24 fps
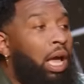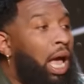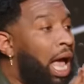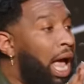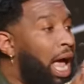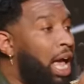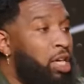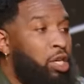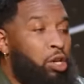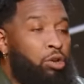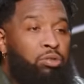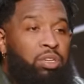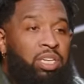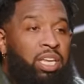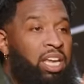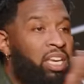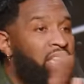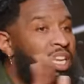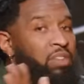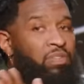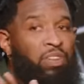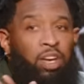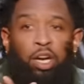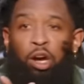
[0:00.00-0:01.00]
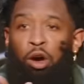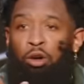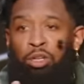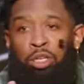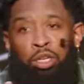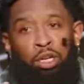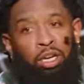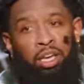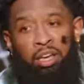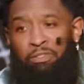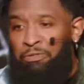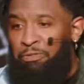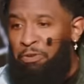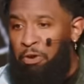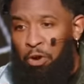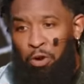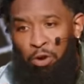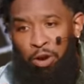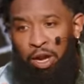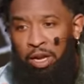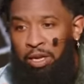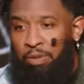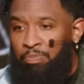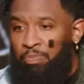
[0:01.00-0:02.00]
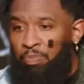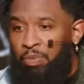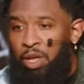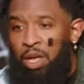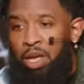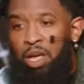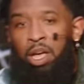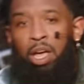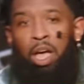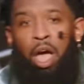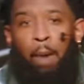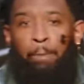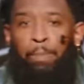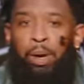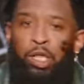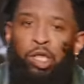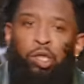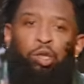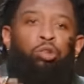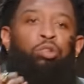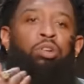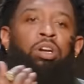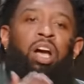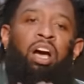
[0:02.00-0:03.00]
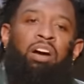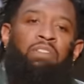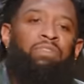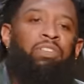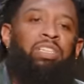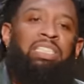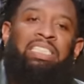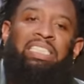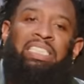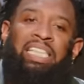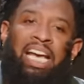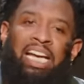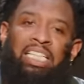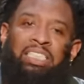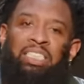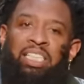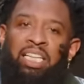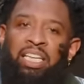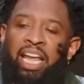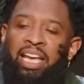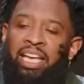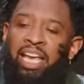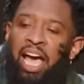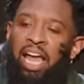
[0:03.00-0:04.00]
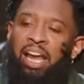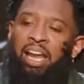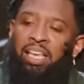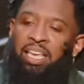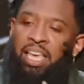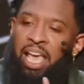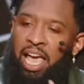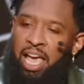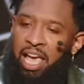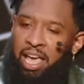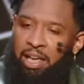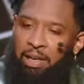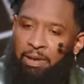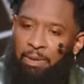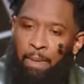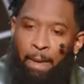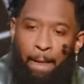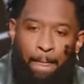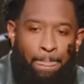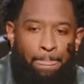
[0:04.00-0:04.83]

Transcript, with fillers: and you didn't even go looking for it, but through conversation they kind of came.